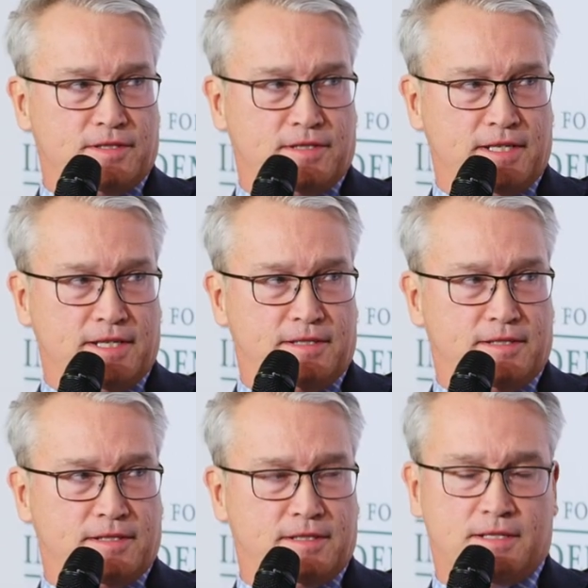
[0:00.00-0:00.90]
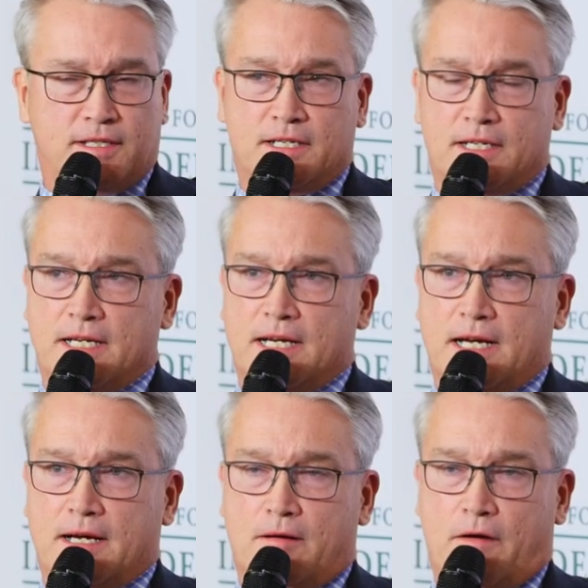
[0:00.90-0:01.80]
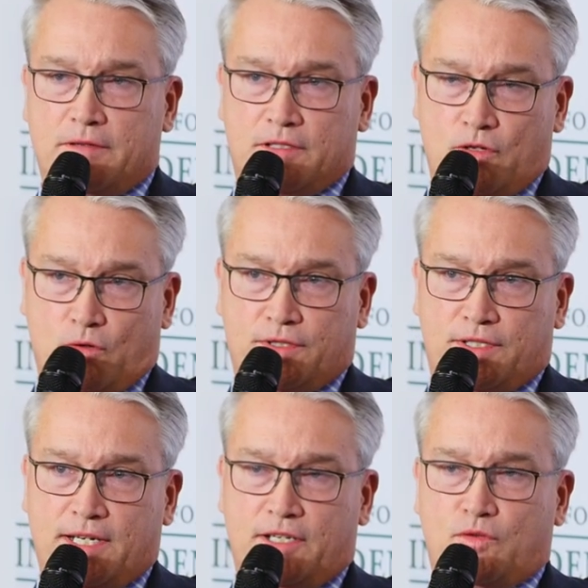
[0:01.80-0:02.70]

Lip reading: seats, obviously your seat in